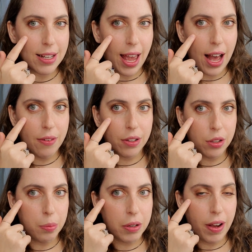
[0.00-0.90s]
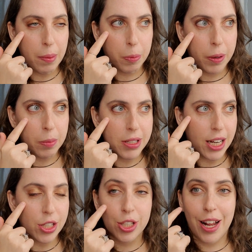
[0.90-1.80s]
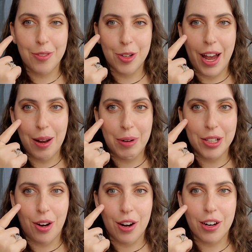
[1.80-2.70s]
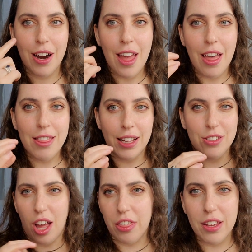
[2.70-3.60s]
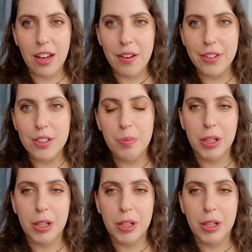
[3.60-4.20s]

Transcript: I have a little bit of hyperpigmentation after I had my daughter that nothing covers,